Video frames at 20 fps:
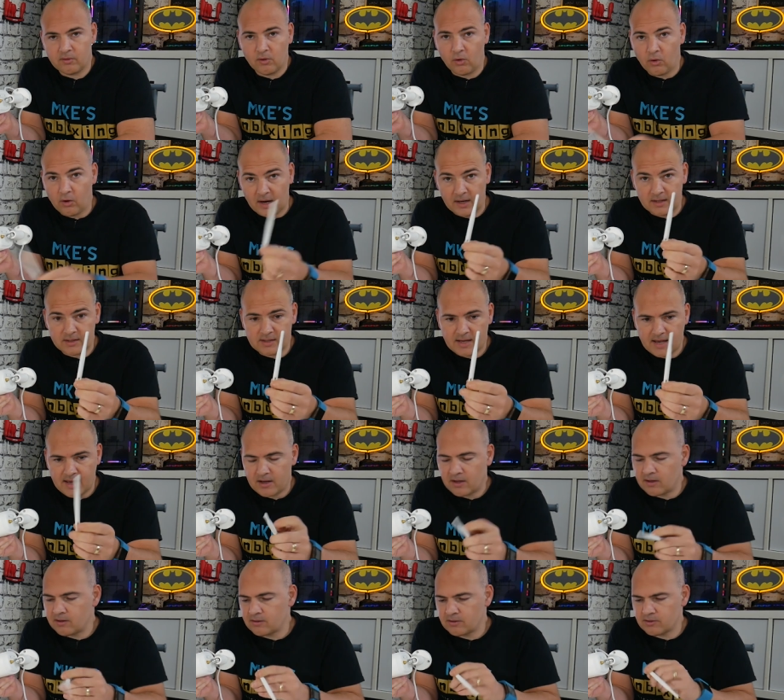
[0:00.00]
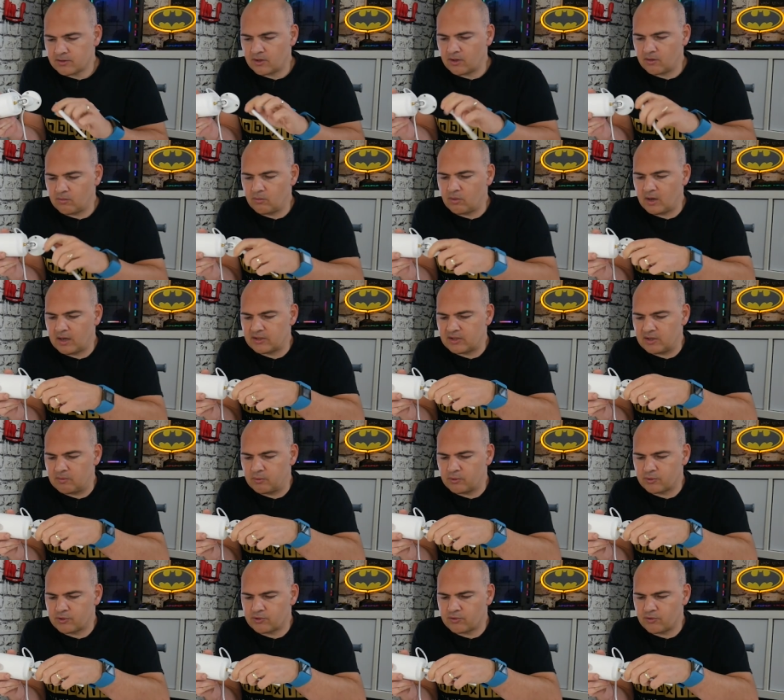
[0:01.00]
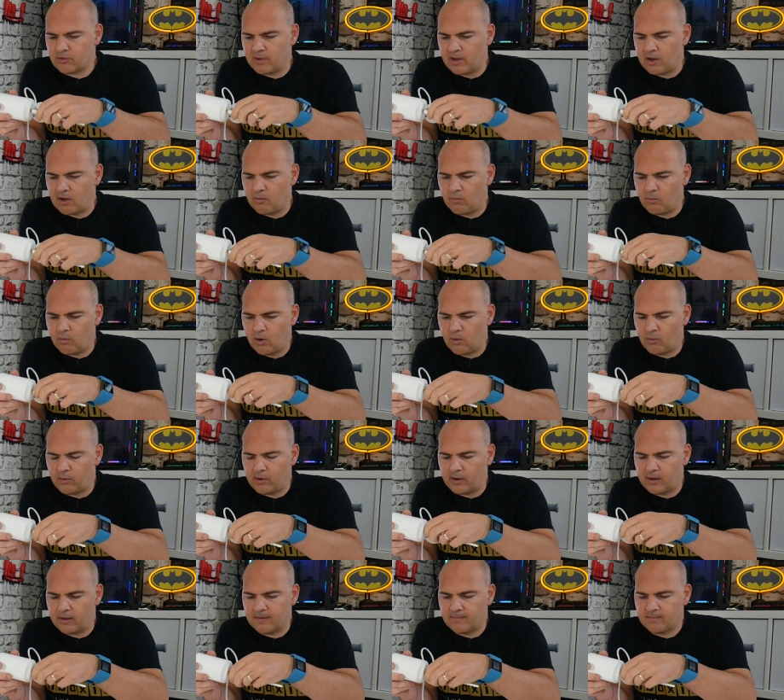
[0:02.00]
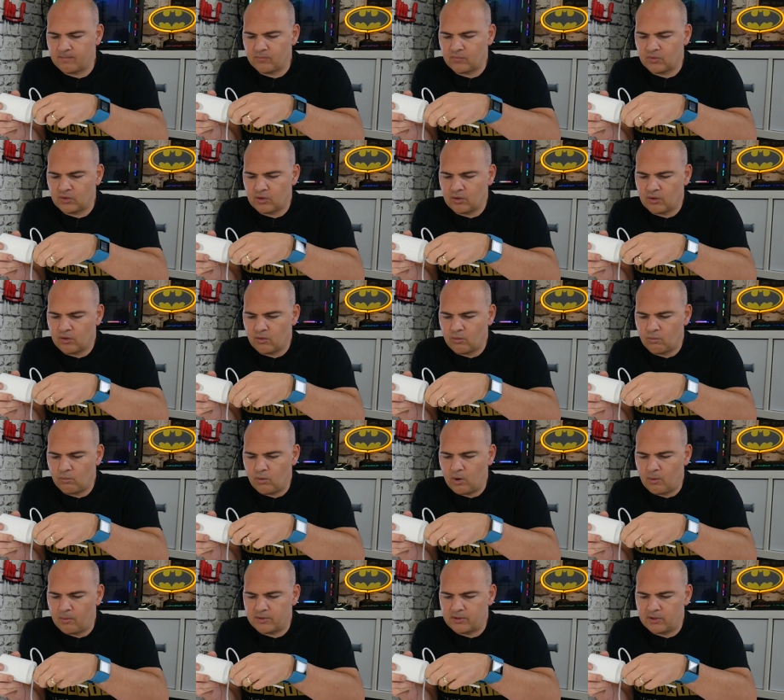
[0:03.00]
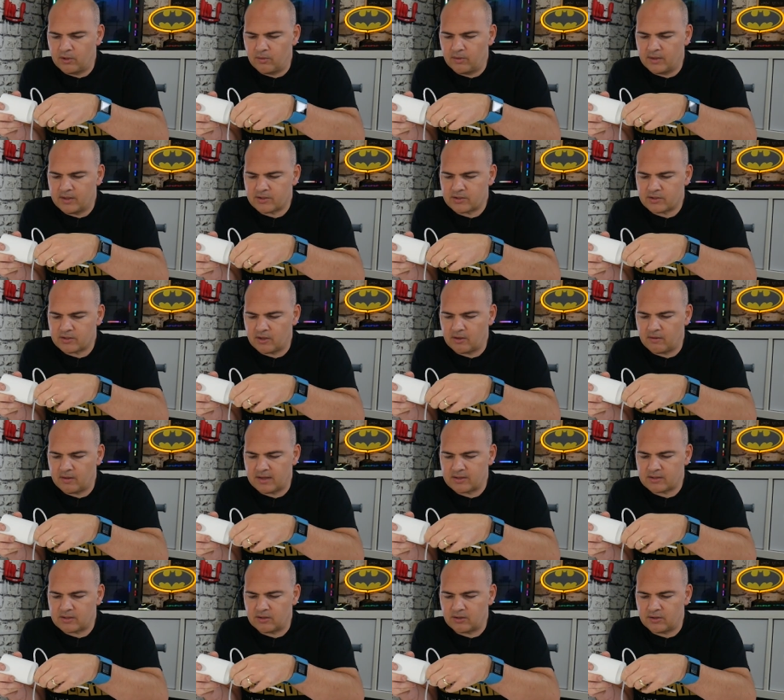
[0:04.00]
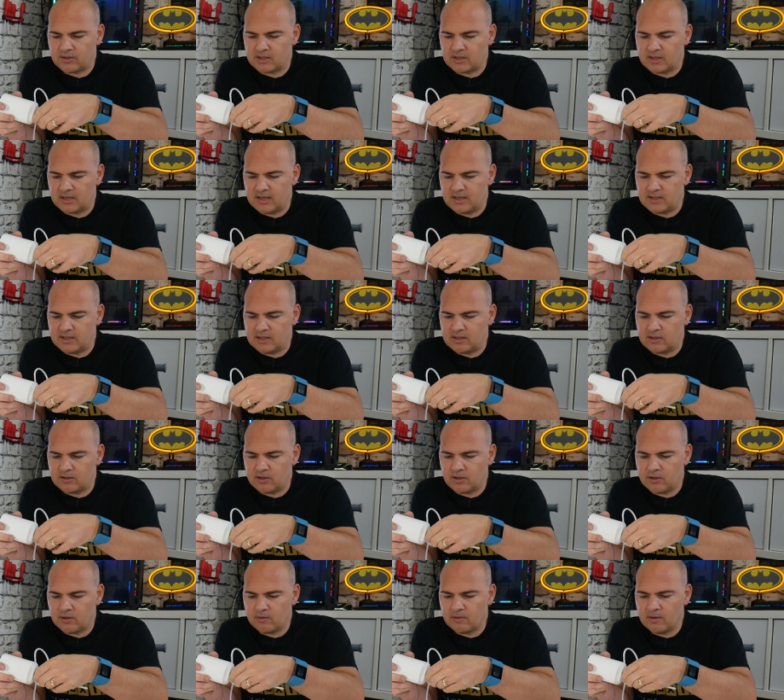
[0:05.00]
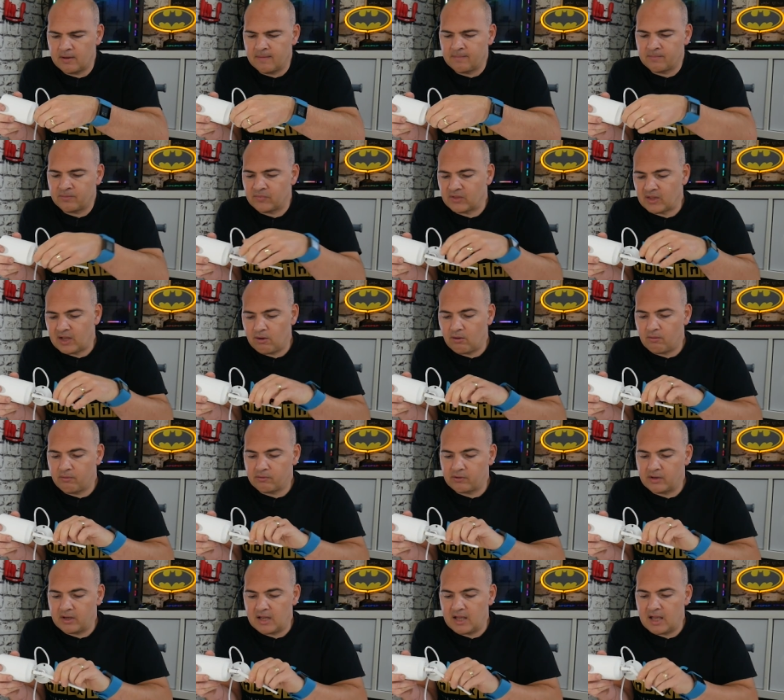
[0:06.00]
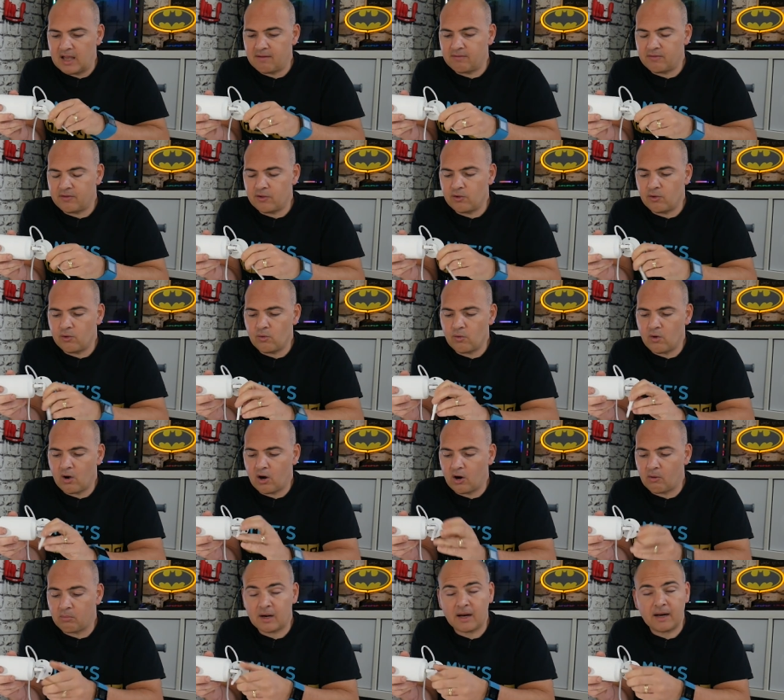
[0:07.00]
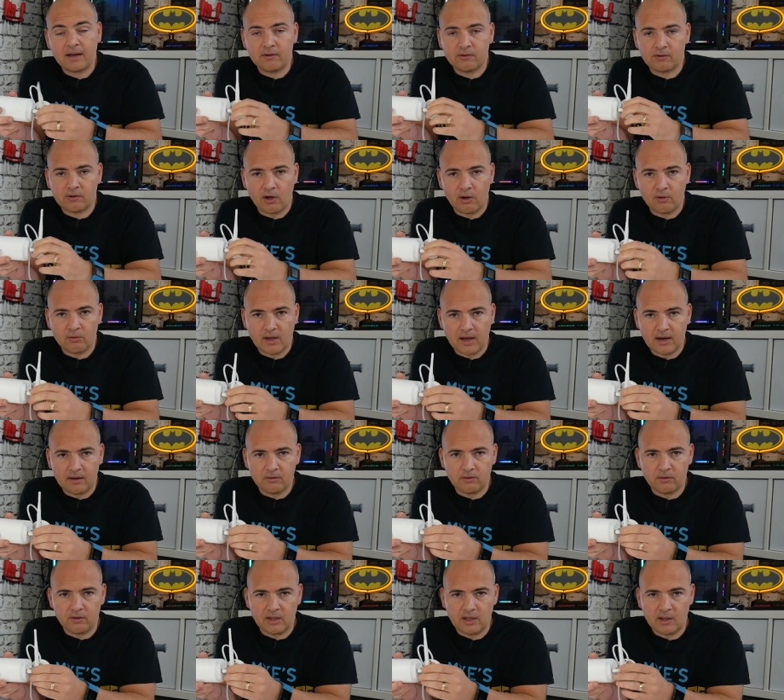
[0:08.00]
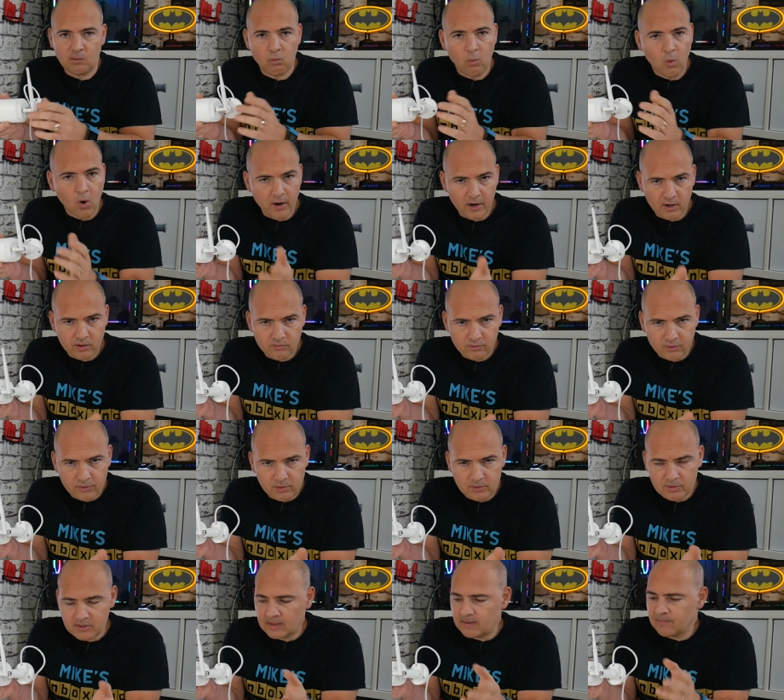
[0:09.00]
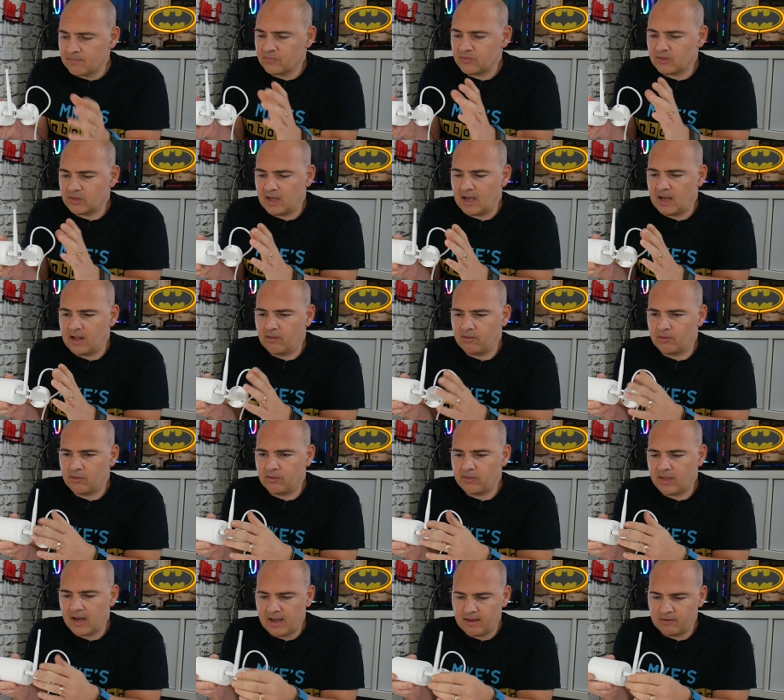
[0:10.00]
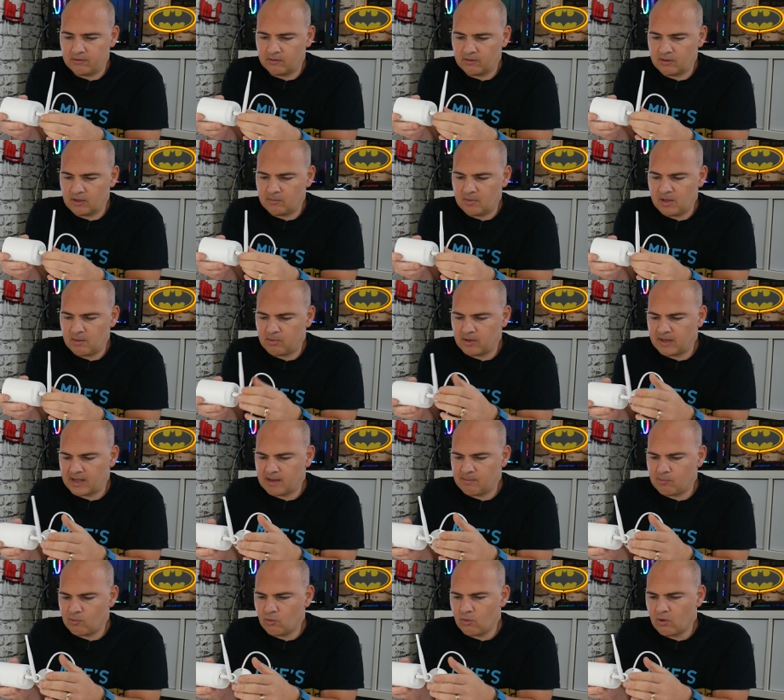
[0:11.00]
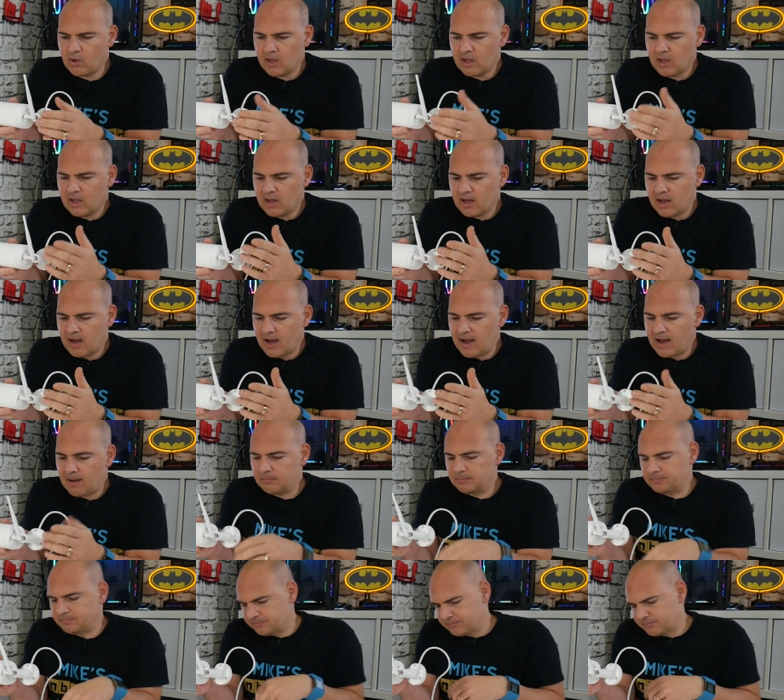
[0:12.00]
or antenna, so we'll actually we'll screw that on while we're, uh, while we're doing this, so that's nice and easy to do. Now obviously if you are planning to go down the wired route, then that isn't going to be applicable. Um,